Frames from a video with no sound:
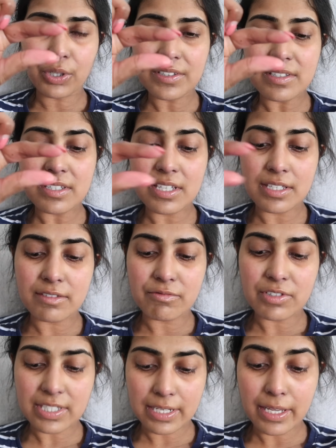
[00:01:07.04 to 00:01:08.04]
once he's
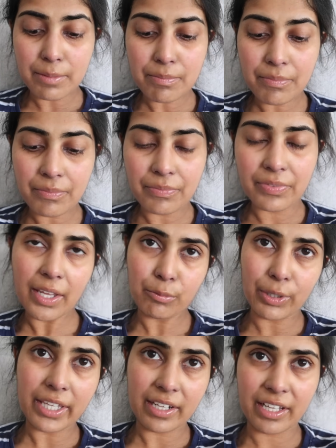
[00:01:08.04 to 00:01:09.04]
slim then
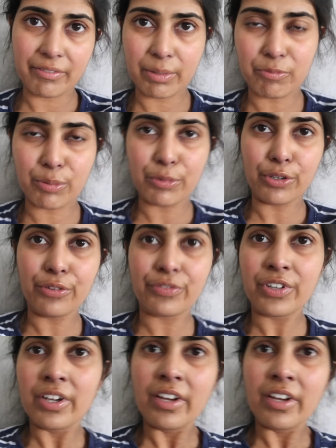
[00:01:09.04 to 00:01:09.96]
we can have him removed.